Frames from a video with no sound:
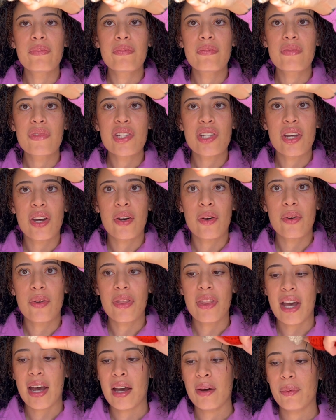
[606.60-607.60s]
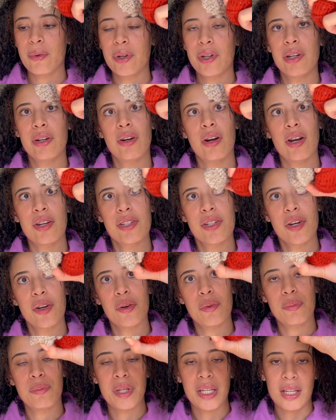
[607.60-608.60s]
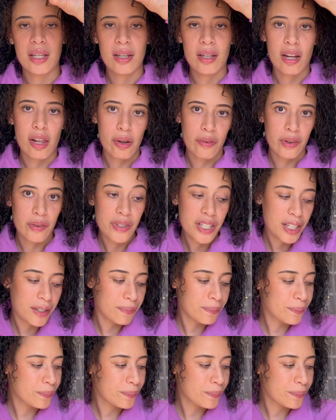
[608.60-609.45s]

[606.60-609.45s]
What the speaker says: So that would also be another 15.